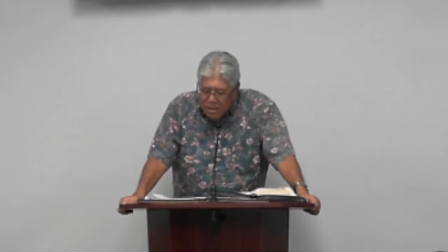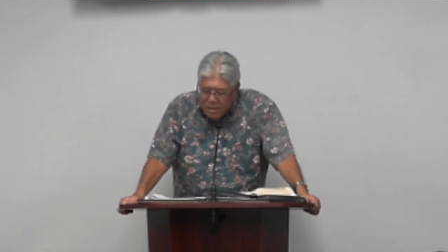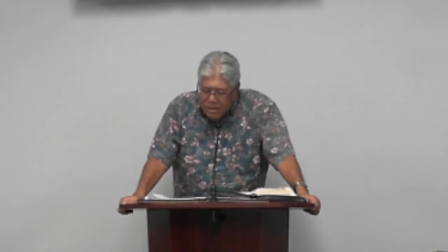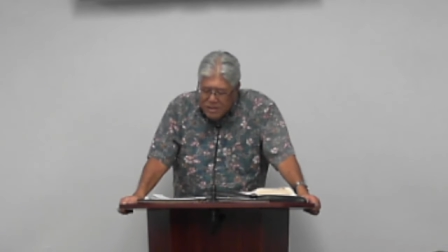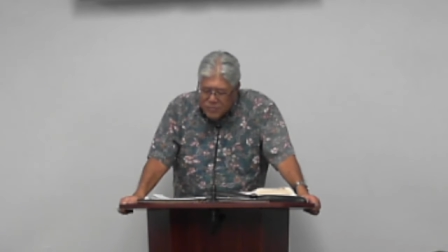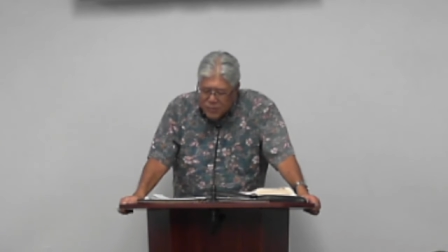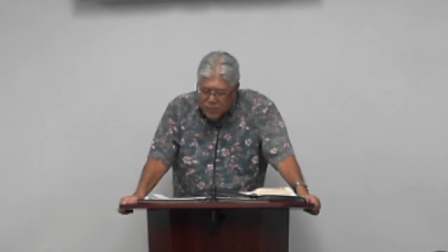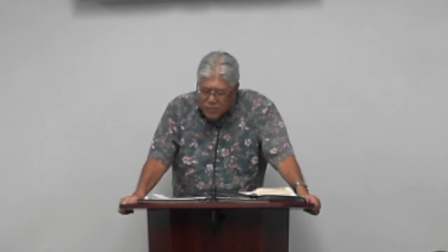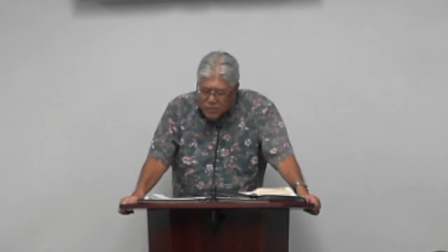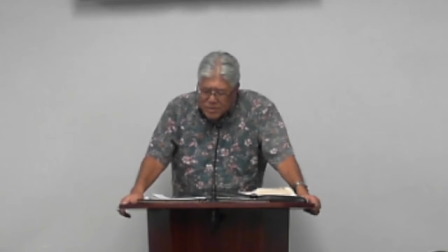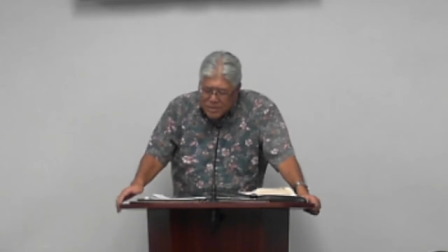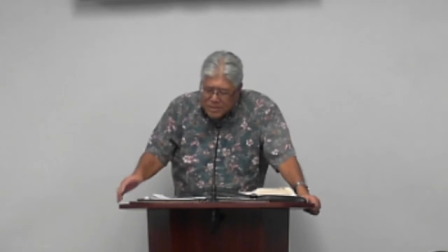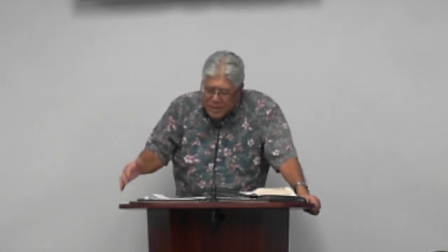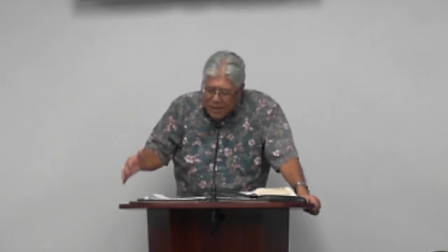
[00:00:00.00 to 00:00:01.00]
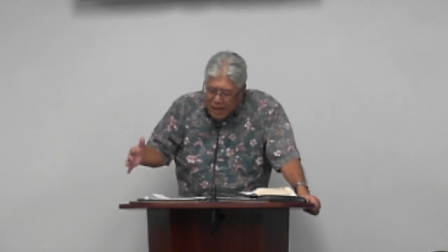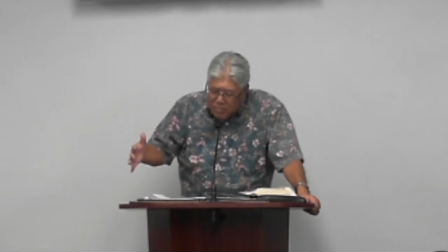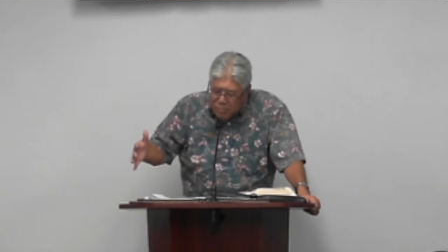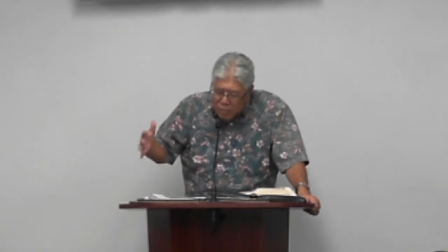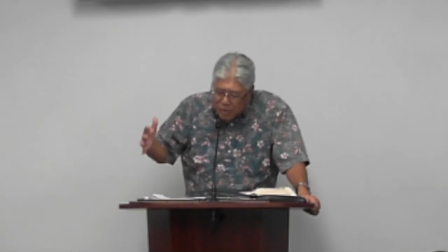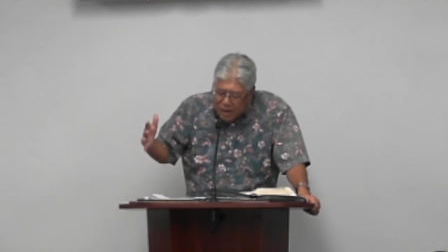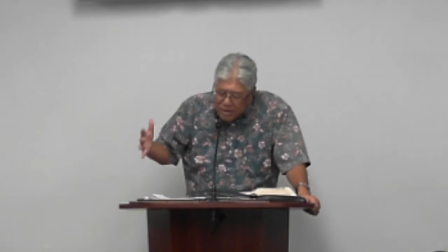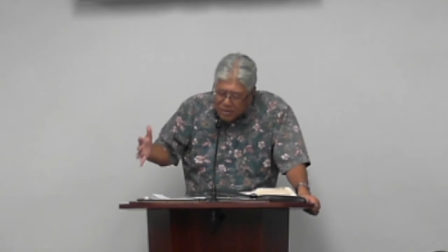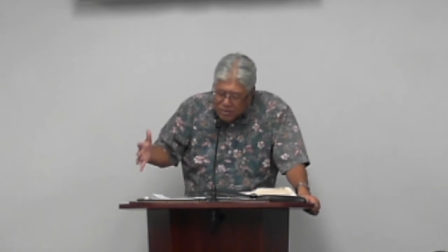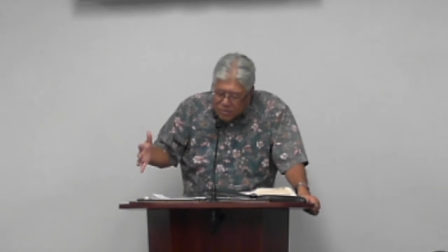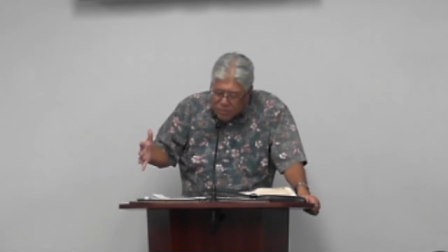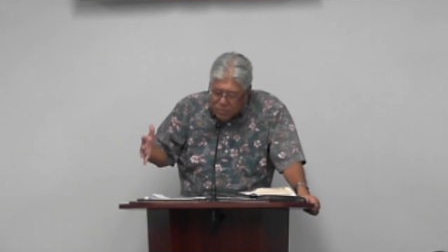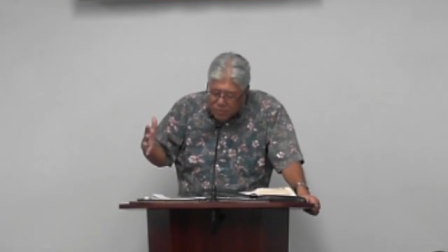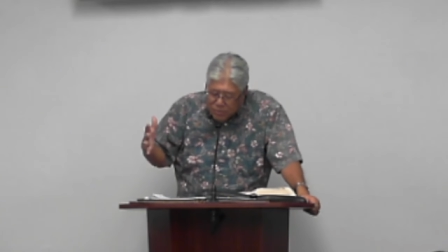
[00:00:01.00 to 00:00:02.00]
These verses add
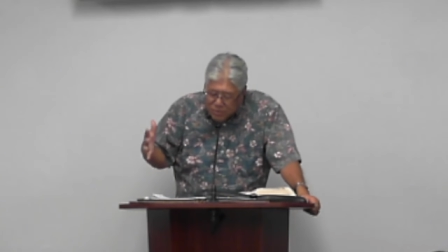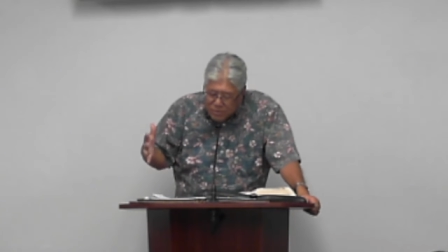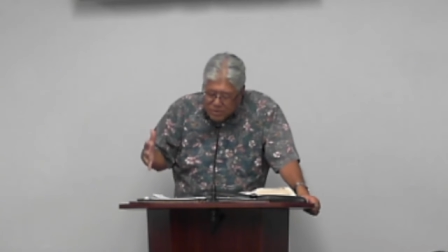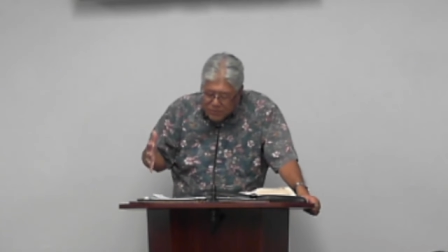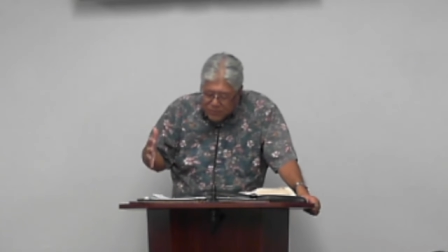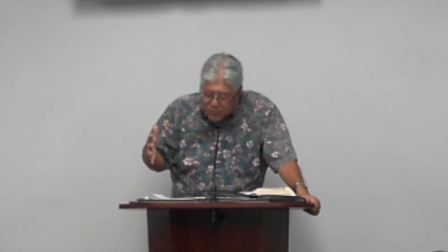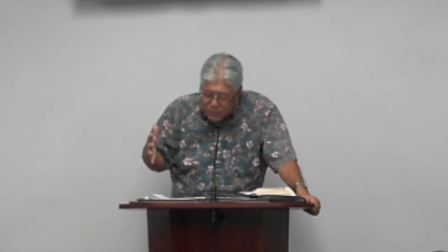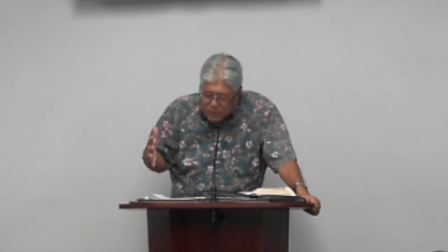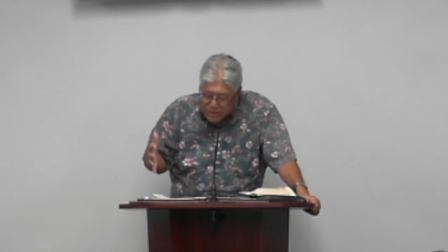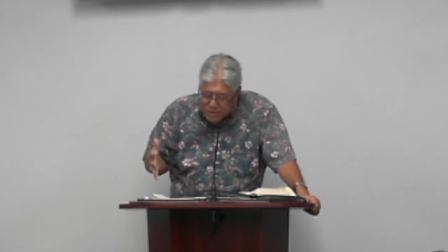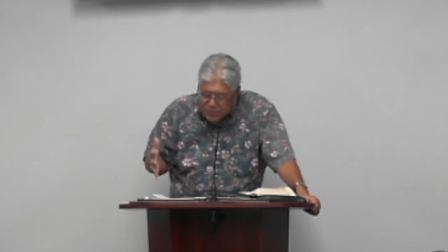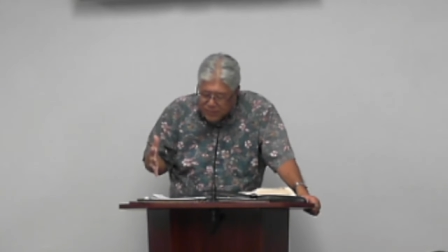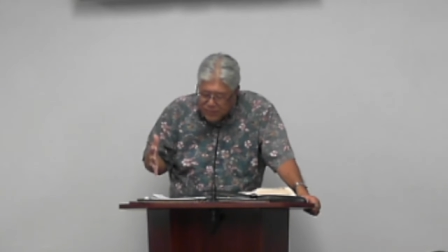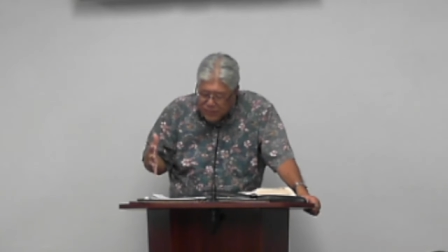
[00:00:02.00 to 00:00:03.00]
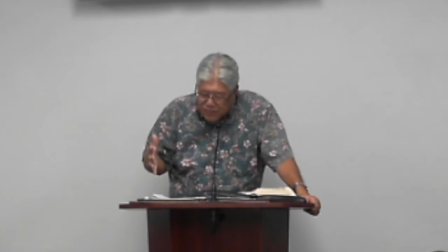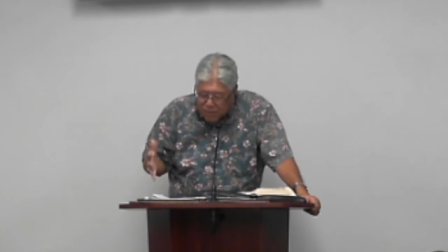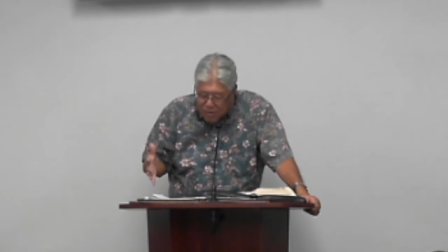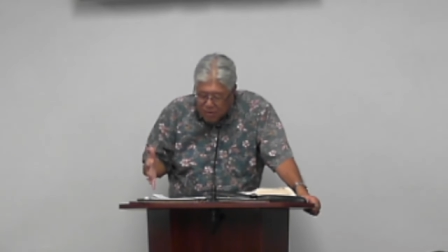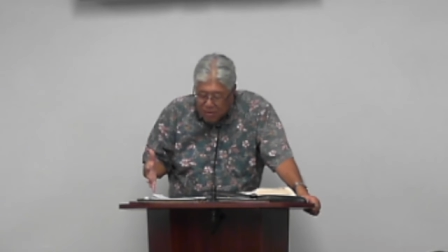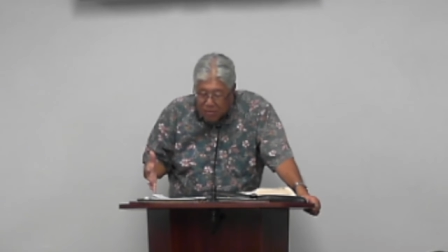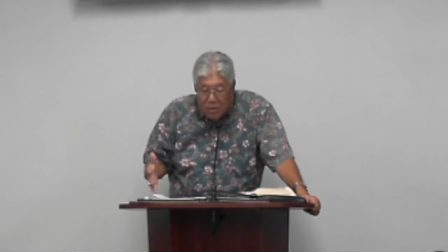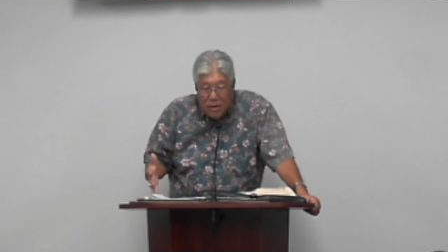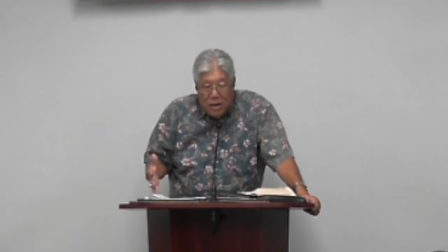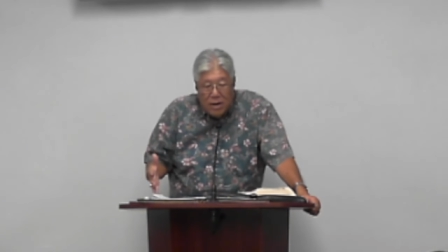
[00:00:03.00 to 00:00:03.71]
practical words of wisdom for all,